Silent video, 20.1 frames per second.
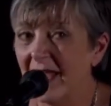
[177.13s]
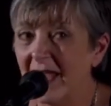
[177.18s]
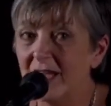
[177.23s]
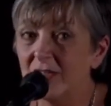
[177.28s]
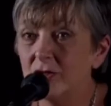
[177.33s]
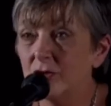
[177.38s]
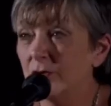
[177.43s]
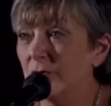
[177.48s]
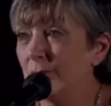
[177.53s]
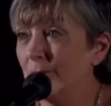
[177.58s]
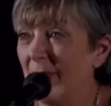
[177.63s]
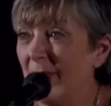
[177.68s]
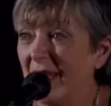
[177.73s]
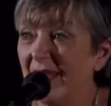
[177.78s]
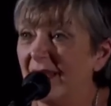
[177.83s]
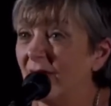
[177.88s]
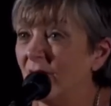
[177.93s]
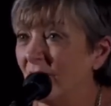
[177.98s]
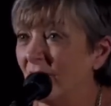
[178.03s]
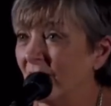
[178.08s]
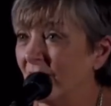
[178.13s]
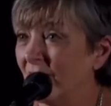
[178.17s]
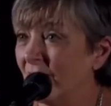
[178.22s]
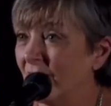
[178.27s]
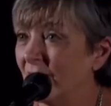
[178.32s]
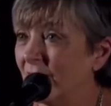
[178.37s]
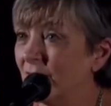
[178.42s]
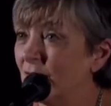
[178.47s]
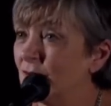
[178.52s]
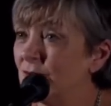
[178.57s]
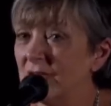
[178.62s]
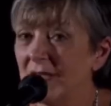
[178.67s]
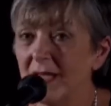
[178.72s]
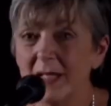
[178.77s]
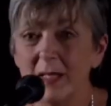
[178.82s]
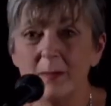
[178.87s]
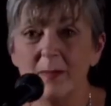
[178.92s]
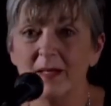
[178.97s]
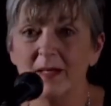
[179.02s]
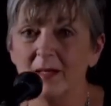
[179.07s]
and your bear, your
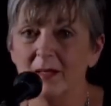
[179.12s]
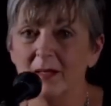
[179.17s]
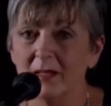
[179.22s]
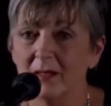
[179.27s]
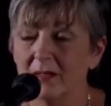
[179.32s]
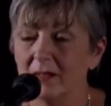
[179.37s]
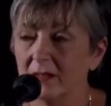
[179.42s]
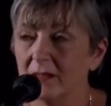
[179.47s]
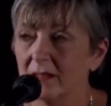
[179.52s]
teddy bear.